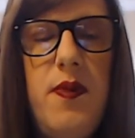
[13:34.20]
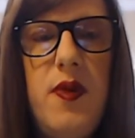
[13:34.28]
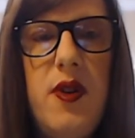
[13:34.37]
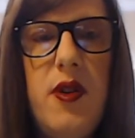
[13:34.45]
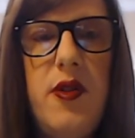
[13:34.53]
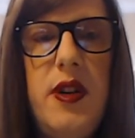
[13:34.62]

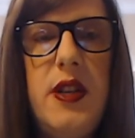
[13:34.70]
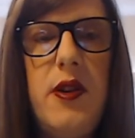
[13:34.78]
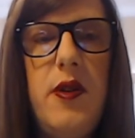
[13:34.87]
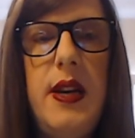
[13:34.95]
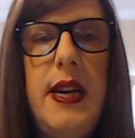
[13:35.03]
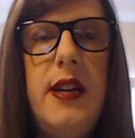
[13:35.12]
Couldry's goal
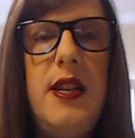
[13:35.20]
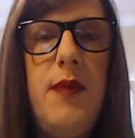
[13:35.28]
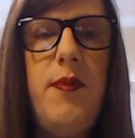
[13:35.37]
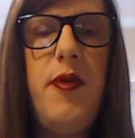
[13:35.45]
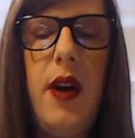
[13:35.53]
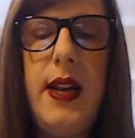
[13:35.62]
here is to
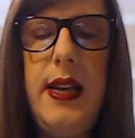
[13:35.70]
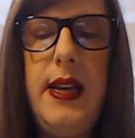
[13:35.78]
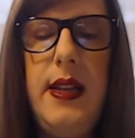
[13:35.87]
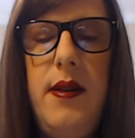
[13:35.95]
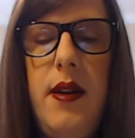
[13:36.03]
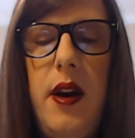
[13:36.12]

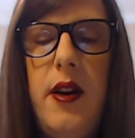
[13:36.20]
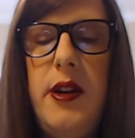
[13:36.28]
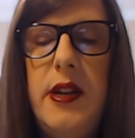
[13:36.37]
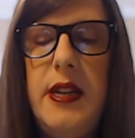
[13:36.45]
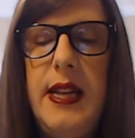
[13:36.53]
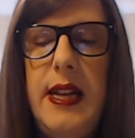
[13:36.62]
broaden our
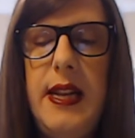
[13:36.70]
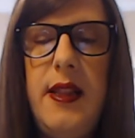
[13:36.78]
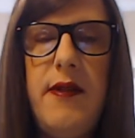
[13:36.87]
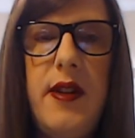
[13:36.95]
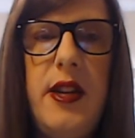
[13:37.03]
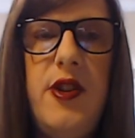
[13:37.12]
understanding of the
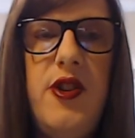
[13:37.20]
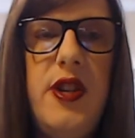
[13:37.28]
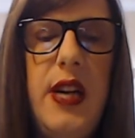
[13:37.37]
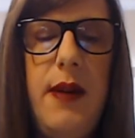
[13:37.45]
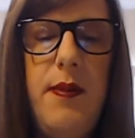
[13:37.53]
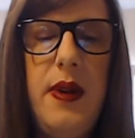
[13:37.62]

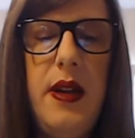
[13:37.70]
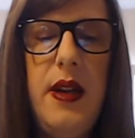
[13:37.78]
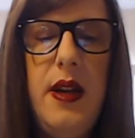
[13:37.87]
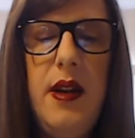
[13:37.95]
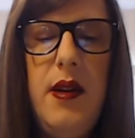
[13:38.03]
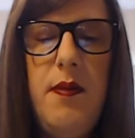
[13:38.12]
relationship
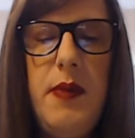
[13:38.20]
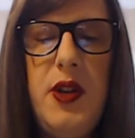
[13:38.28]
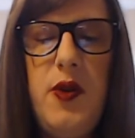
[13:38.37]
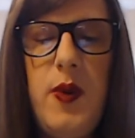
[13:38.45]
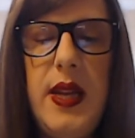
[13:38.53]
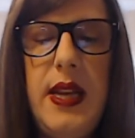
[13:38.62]

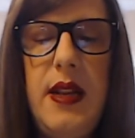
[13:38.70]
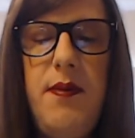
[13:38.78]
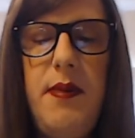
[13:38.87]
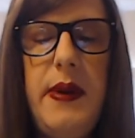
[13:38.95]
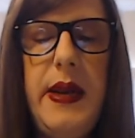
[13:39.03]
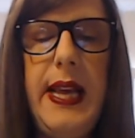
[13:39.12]

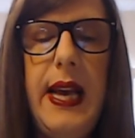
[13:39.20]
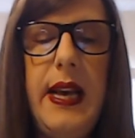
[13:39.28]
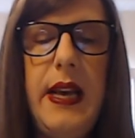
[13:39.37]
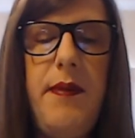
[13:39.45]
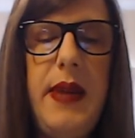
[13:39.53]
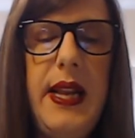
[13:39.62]
between media
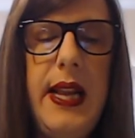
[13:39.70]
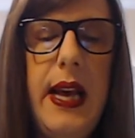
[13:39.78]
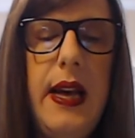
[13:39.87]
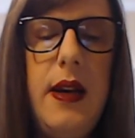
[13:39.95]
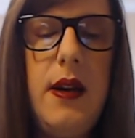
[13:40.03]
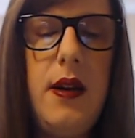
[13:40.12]
and
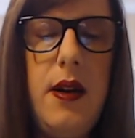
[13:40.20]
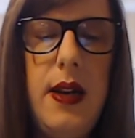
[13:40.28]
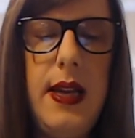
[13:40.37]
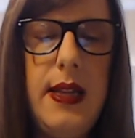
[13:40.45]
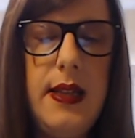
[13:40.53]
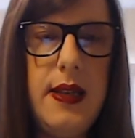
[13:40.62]
media
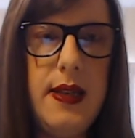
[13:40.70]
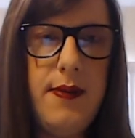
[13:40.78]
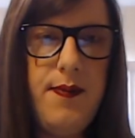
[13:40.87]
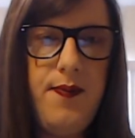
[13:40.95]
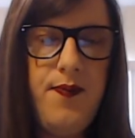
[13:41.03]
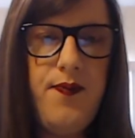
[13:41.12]
audience,
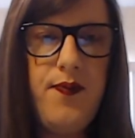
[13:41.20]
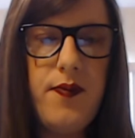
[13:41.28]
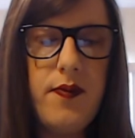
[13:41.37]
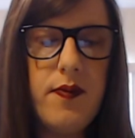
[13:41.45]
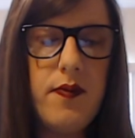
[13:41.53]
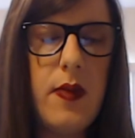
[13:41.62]

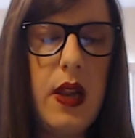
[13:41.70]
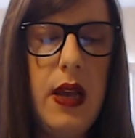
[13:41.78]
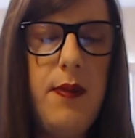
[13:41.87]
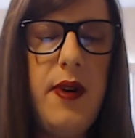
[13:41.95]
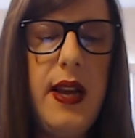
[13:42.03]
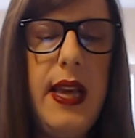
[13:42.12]

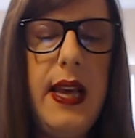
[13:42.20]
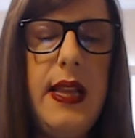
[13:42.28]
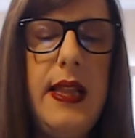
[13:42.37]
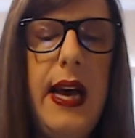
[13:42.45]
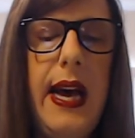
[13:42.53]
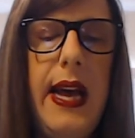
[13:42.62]
and bringing in
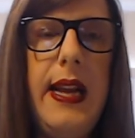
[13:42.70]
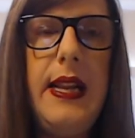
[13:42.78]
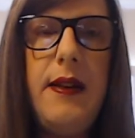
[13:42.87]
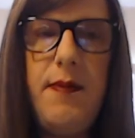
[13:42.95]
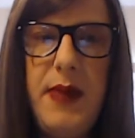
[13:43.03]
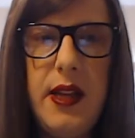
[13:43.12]
that idea
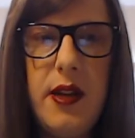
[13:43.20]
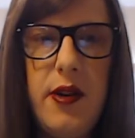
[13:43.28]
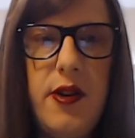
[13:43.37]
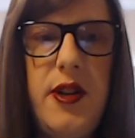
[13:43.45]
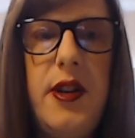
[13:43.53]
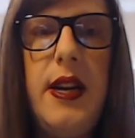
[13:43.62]
of media
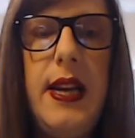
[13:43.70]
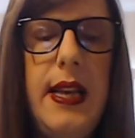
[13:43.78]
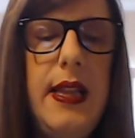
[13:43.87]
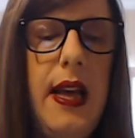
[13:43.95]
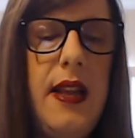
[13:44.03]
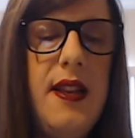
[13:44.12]
culture. Again,
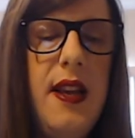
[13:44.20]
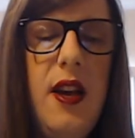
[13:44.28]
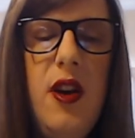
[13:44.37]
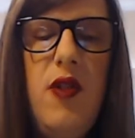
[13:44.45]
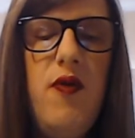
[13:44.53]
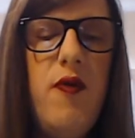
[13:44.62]
that's
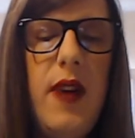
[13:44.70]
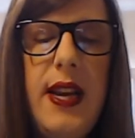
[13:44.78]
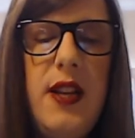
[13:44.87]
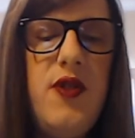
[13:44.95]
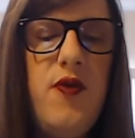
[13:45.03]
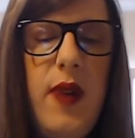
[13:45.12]

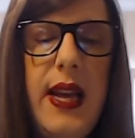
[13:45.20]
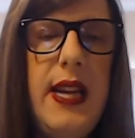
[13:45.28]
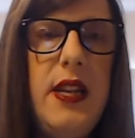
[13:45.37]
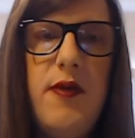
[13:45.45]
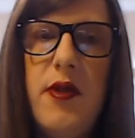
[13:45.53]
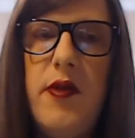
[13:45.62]
range of
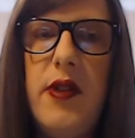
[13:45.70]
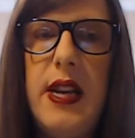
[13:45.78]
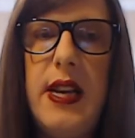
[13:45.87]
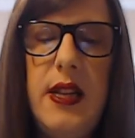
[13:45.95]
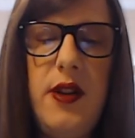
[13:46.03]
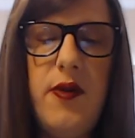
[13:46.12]
ways we're
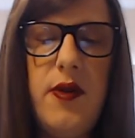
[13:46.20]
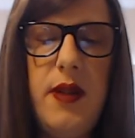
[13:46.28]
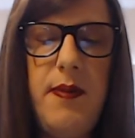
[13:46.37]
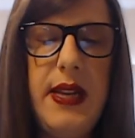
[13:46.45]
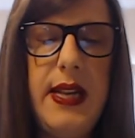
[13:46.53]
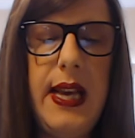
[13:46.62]
oriented toward the
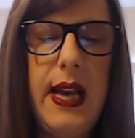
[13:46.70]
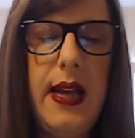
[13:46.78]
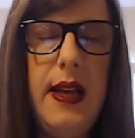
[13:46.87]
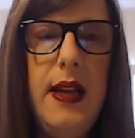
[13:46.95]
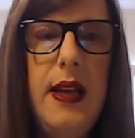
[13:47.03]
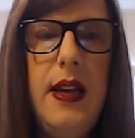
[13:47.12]
media
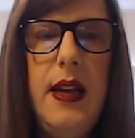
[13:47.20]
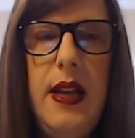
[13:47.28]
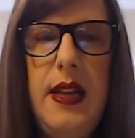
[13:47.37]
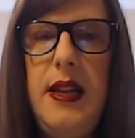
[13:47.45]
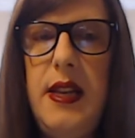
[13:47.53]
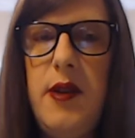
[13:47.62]

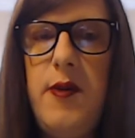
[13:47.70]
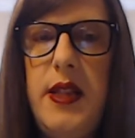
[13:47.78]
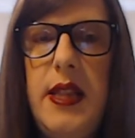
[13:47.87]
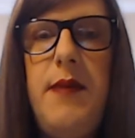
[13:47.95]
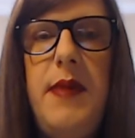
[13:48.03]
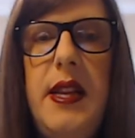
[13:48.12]
and deal with
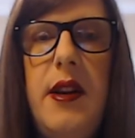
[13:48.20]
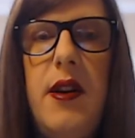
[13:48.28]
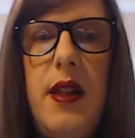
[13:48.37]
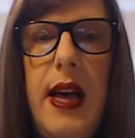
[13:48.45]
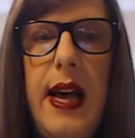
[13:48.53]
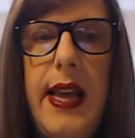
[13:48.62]
them in our
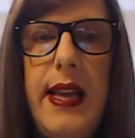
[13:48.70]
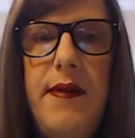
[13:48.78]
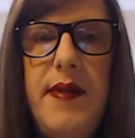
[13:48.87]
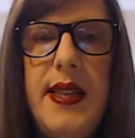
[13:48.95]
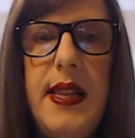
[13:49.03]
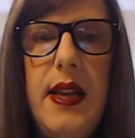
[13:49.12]
lives.